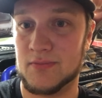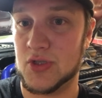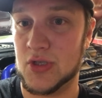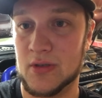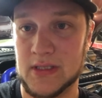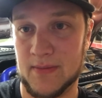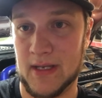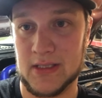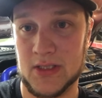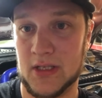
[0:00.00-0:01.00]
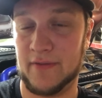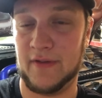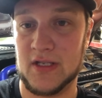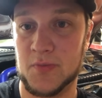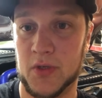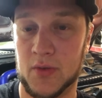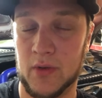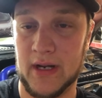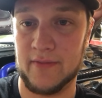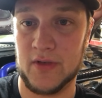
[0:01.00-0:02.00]
shoot us a message on Facebook,
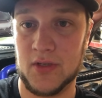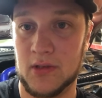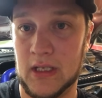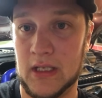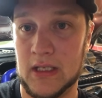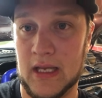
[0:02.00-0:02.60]
whatever you need.